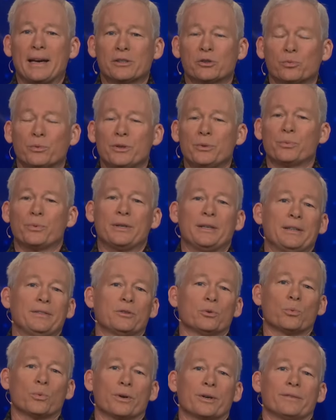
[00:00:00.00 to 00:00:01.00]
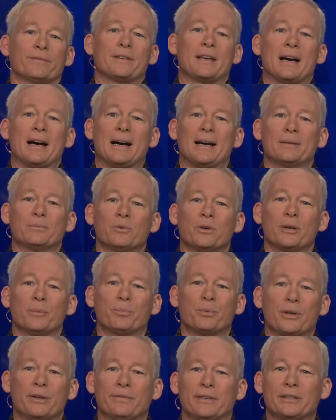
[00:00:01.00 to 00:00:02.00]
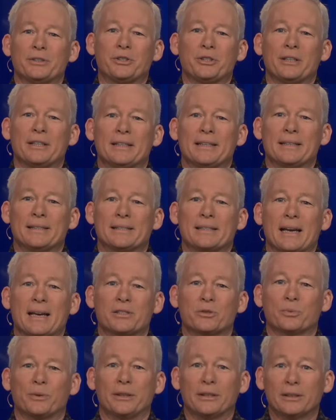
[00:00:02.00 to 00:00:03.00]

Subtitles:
as we read the Word of God. What a privilege it is as